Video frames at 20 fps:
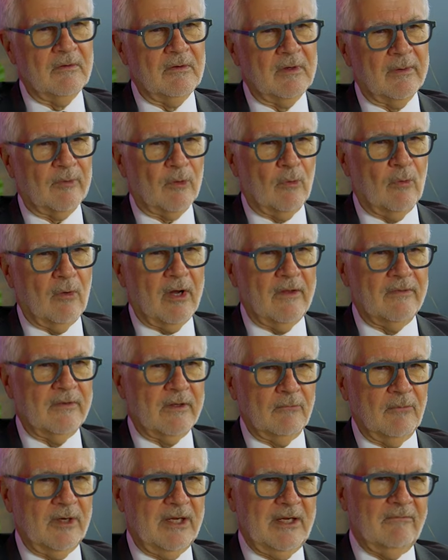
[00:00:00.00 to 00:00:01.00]
number one,
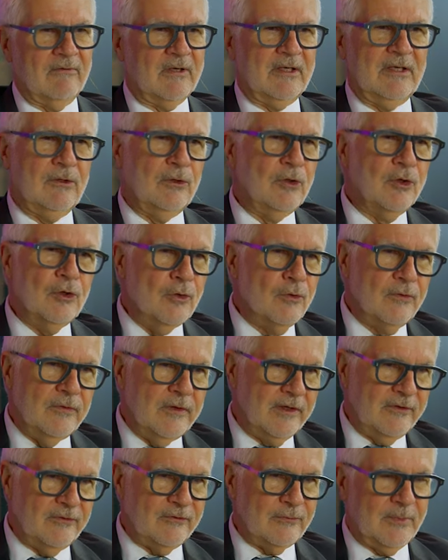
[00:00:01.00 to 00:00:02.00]
that we even knew
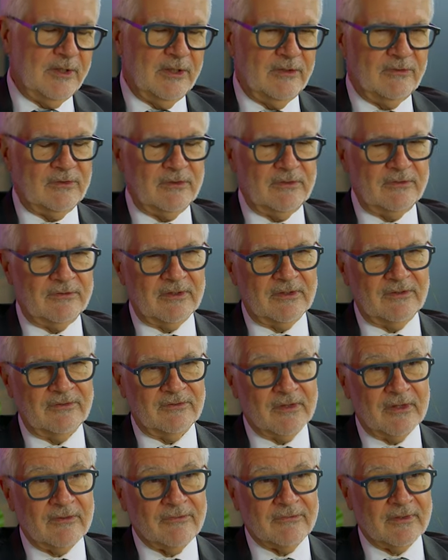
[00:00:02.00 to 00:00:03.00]
these species
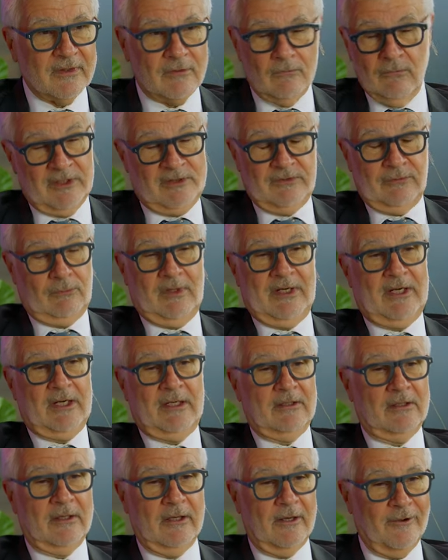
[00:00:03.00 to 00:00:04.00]
existed, which we
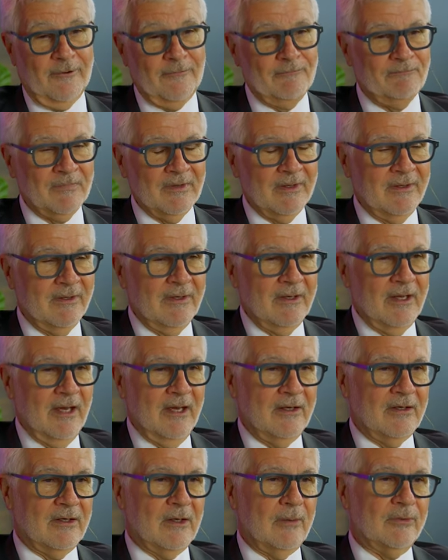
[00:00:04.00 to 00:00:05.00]
didn't know.
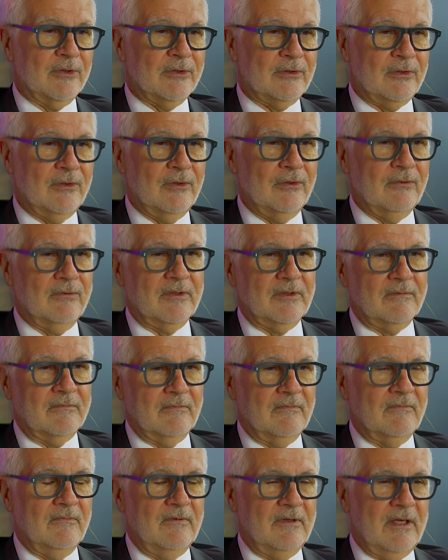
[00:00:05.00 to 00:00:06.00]
And number two, that
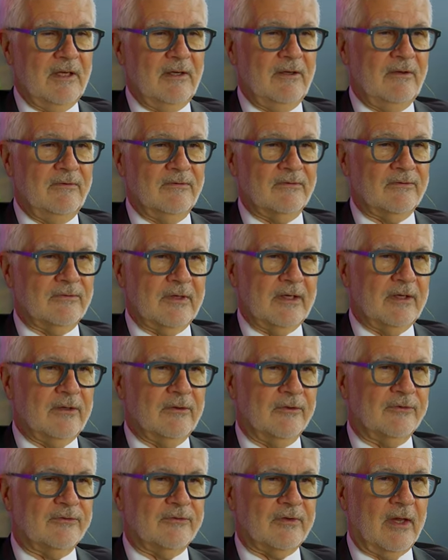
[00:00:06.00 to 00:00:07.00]
these
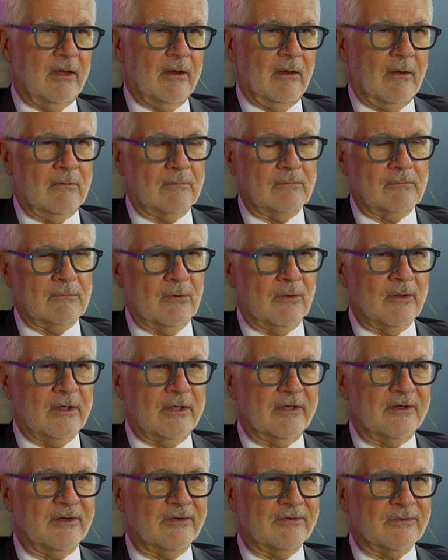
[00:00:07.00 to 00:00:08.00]
single cell
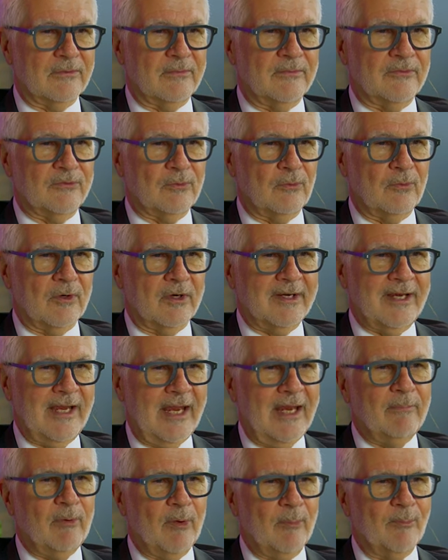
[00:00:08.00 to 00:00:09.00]
organisms were
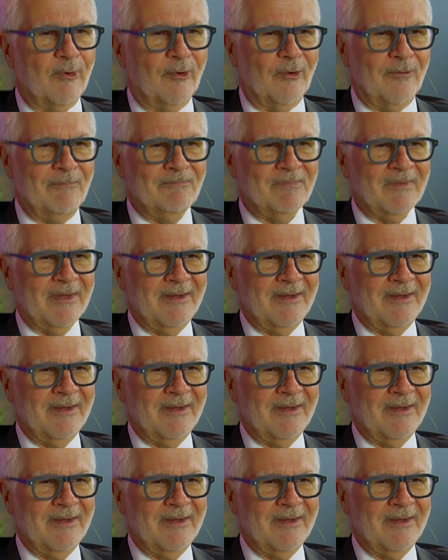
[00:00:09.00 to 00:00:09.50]
capable